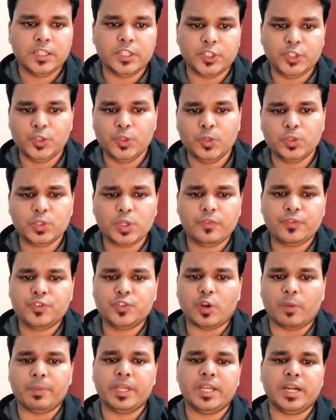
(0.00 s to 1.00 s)
The use of
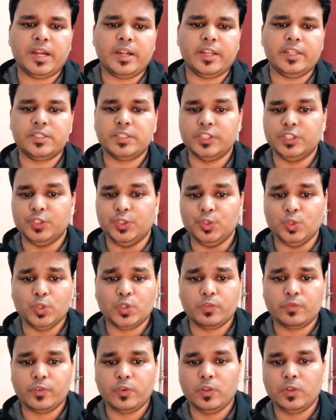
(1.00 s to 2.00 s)
shopping cart is
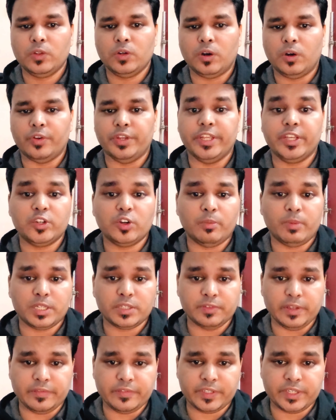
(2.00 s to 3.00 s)
useful on e-commerce
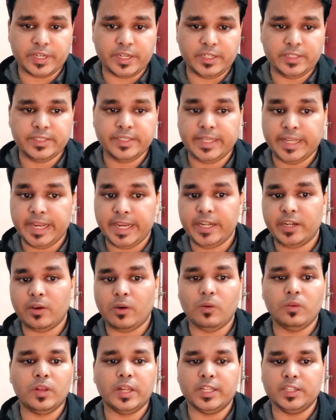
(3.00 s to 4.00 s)
websites and
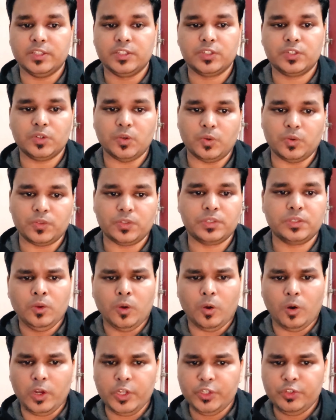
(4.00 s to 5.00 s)
online stores.
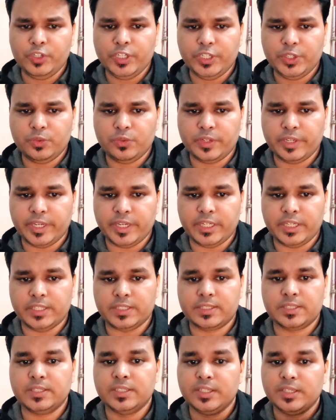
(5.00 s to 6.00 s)
All you need to create
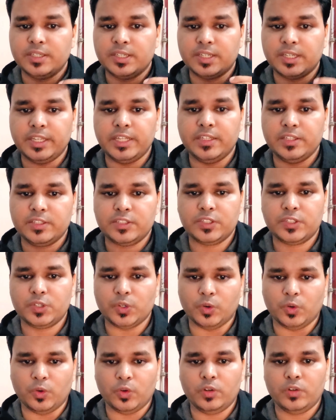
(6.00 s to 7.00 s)
is clean
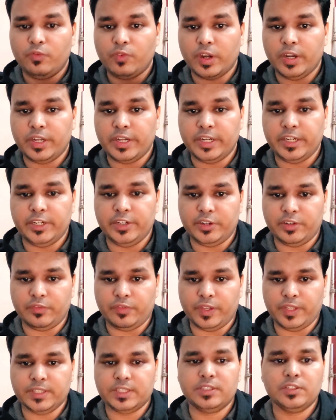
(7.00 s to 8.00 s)
store front-end
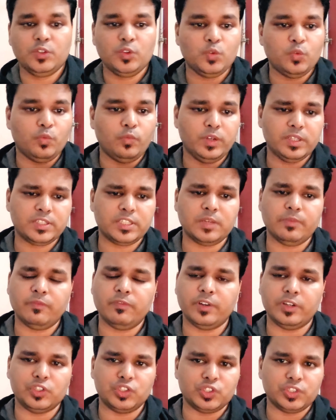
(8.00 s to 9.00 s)
interface with some
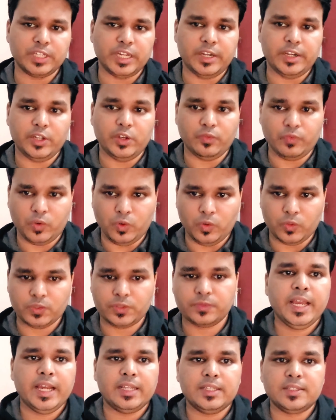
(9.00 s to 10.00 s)
functionality, of
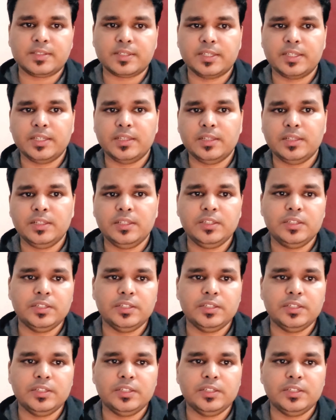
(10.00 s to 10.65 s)
course. And the skill